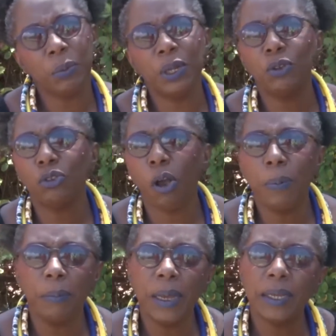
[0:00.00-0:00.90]
Miller's
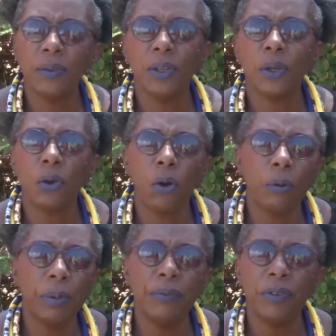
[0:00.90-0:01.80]
shop and buy a tin of
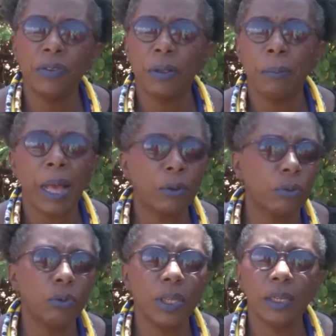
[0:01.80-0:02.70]
corned beef and some
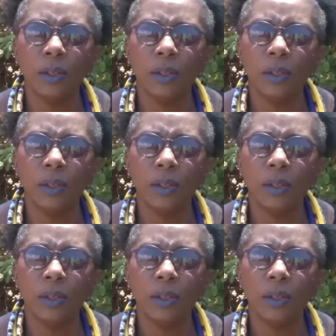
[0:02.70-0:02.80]
macaroni,